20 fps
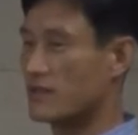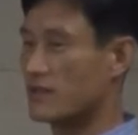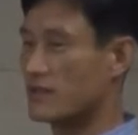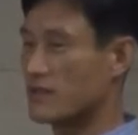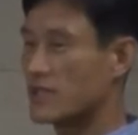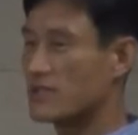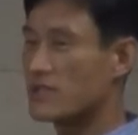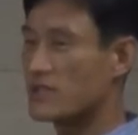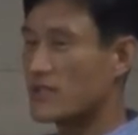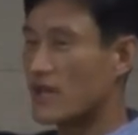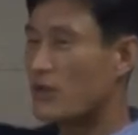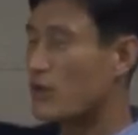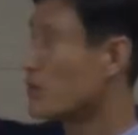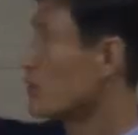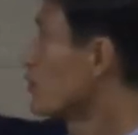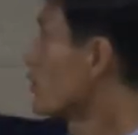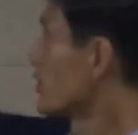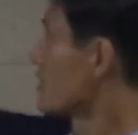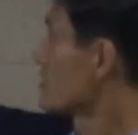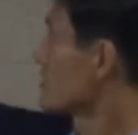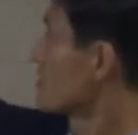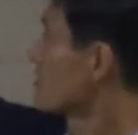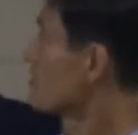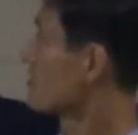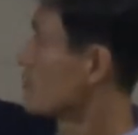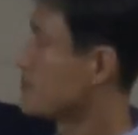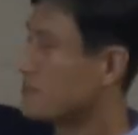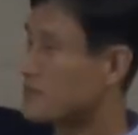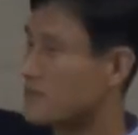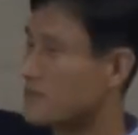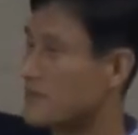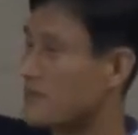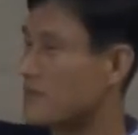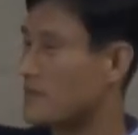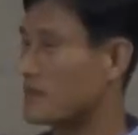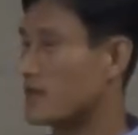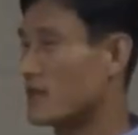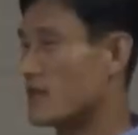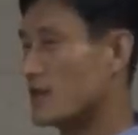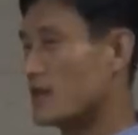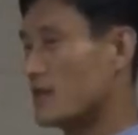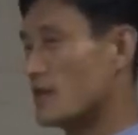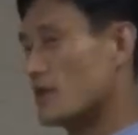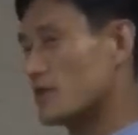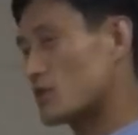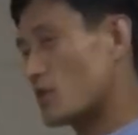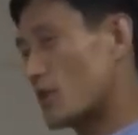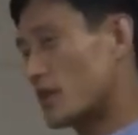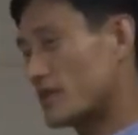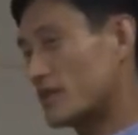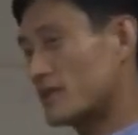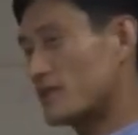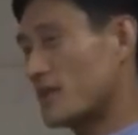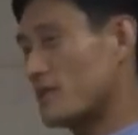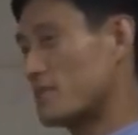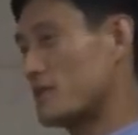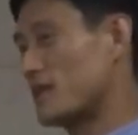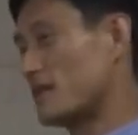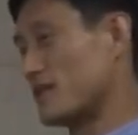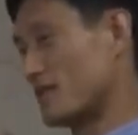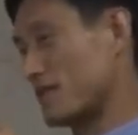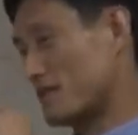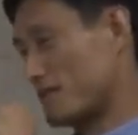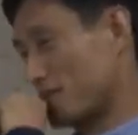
This is our noise. So what does that mean?